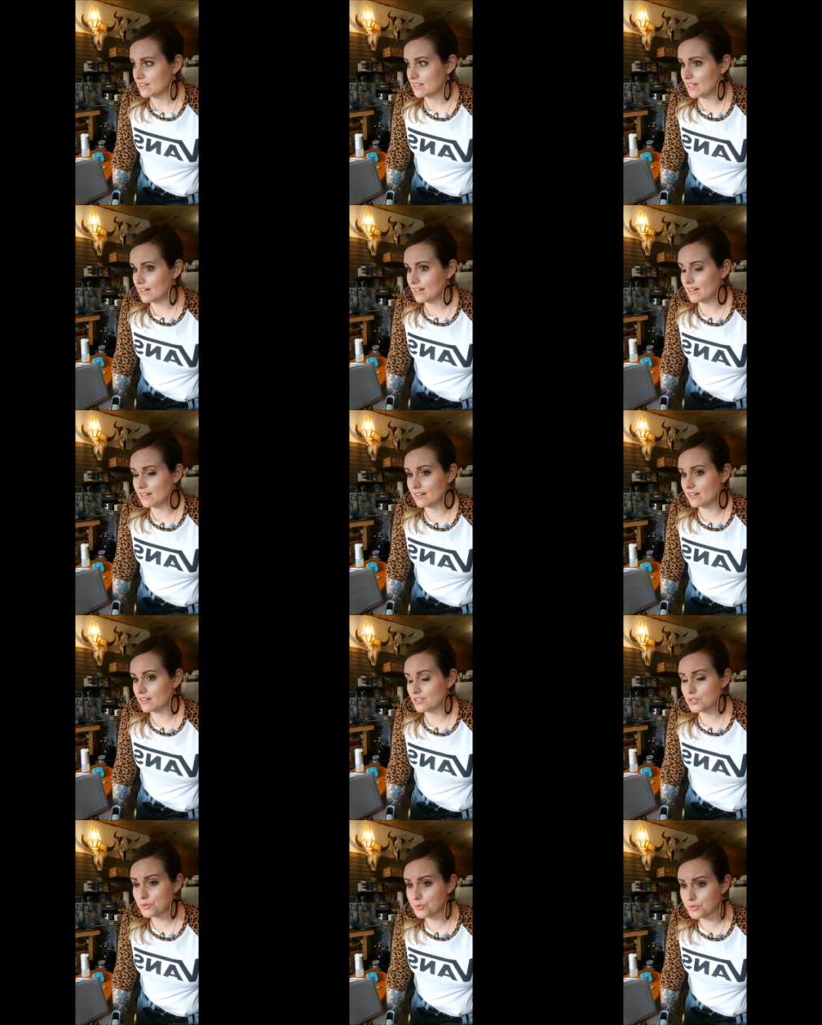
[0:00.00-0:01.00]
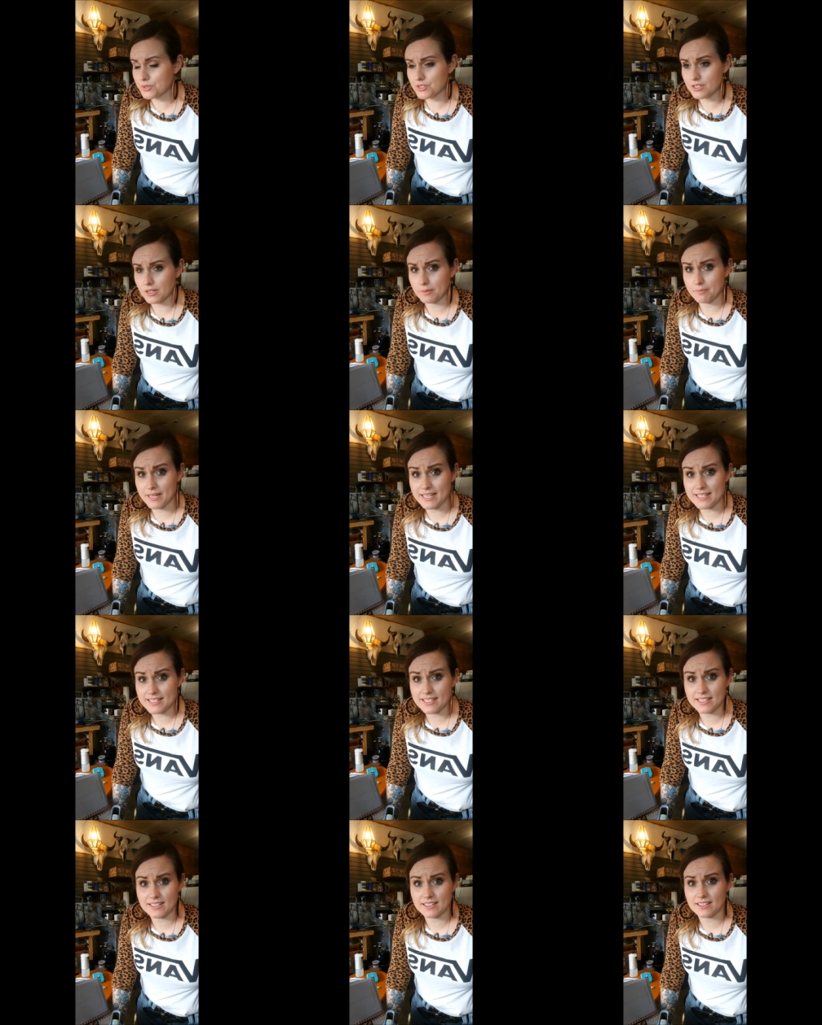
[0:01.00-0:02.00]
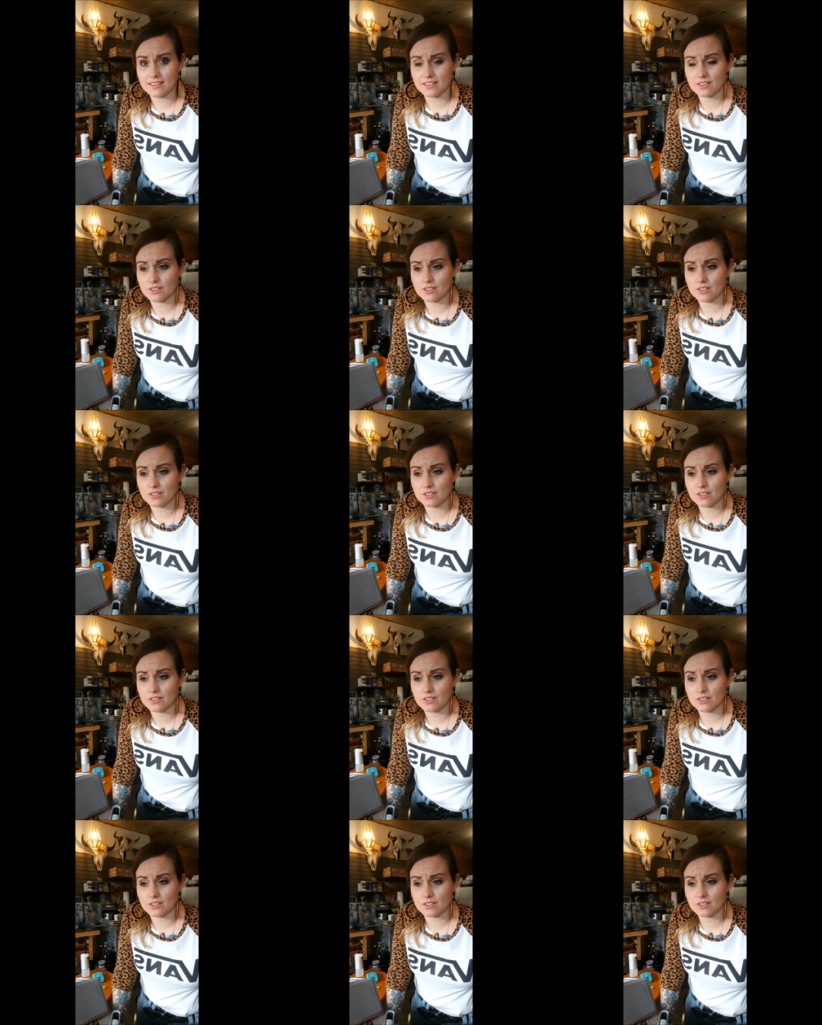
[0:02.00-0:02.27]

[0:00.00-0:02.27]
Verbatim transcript: their tools are amazing.